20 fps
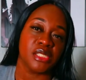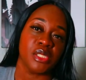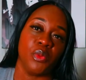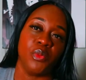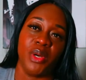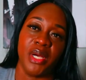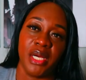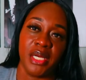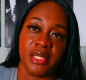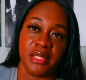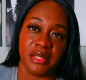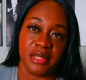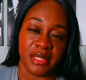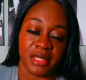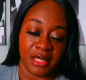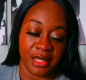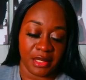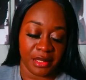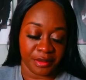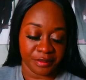So one other
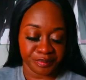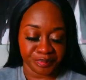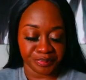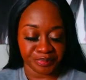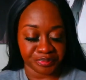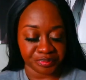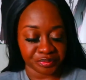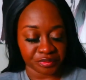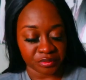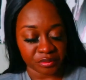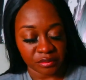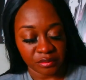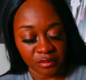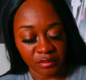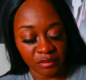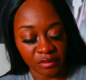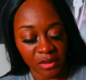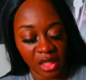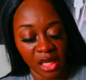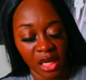thing
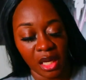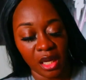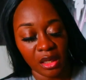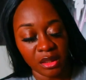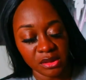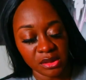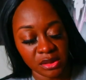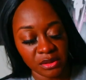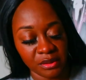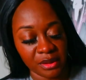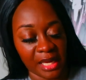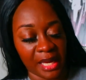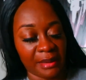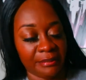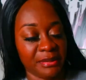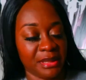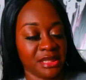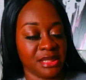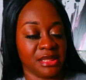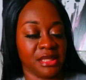I also
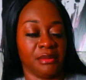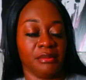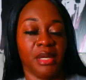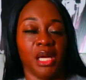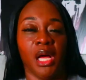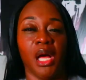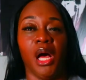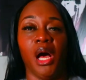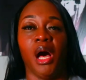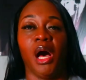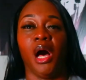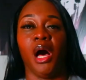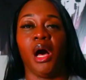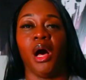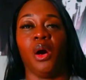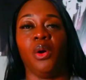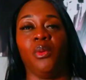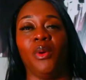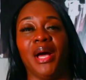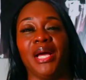got me some
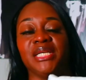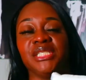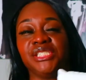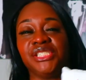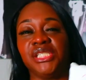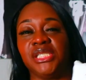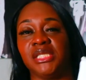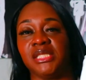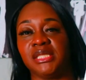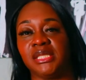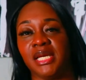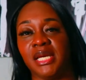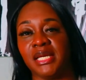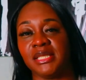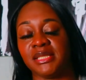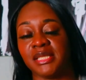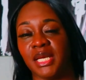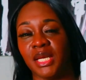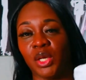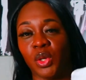all white sheet
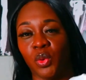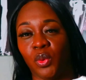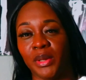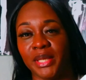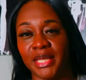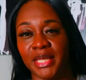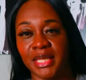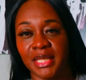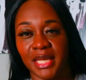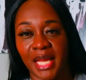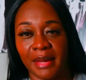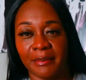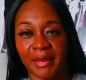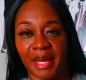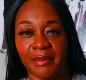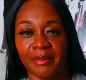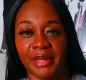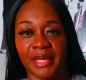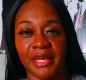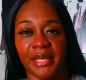sets in queen like
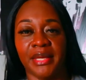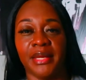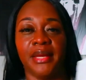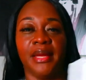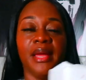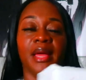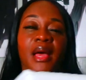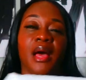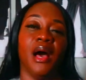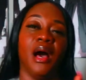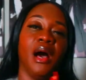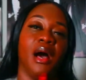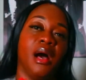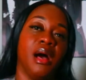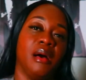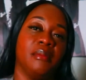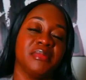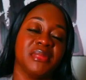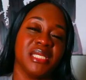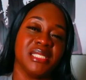my bed
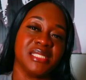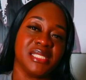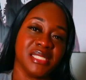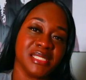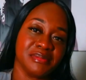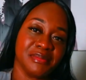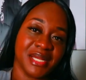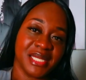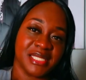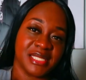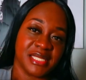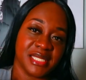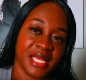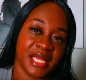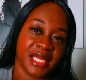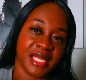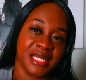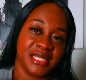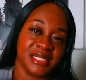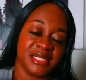um, this is my
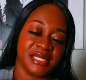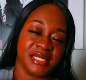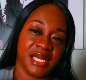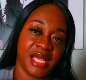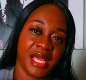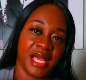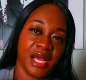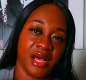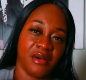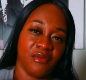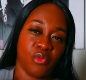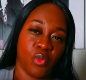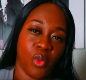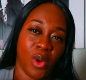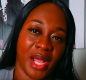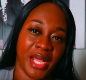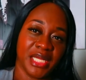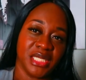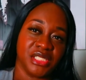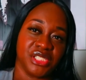second set
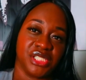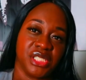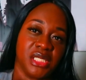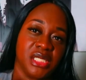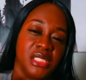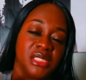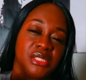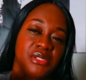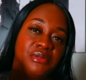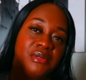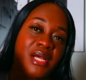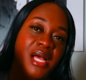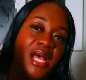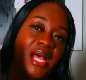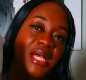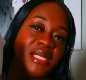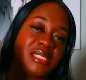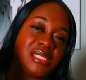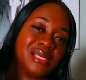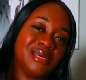of white sheets you
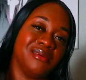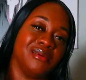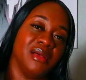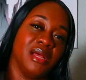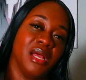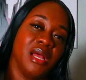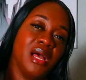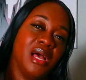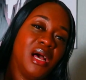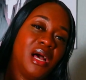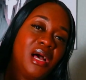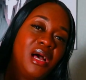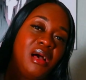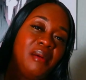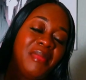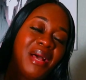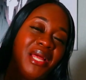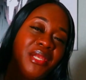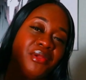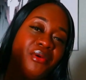guys so
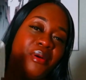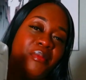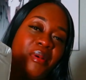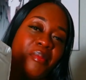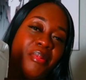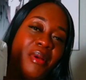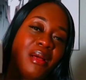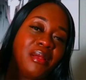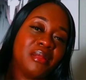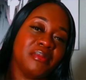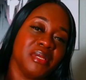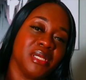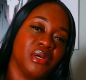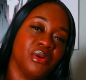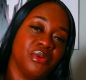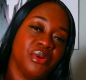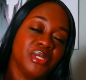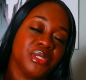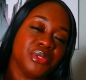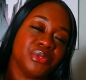um, i know i'm gonna probably be
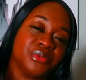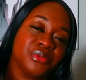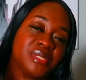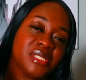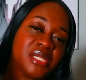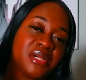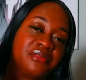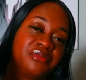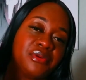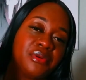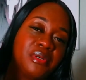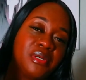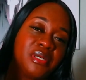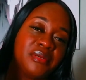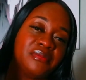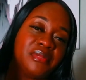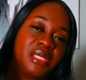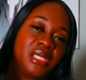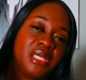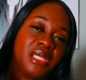going through several
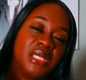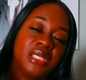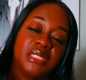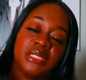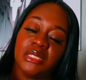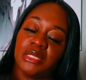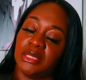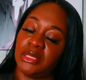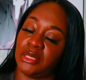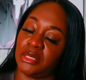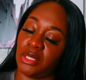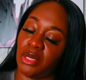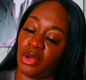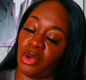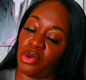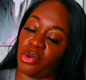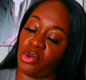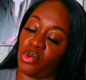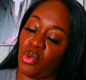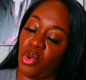of these
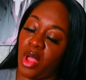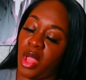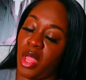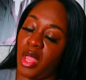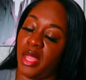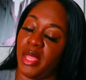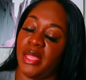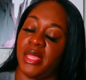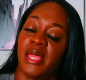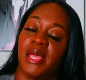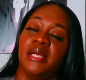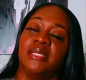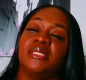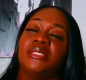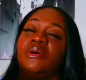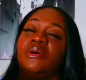so yeah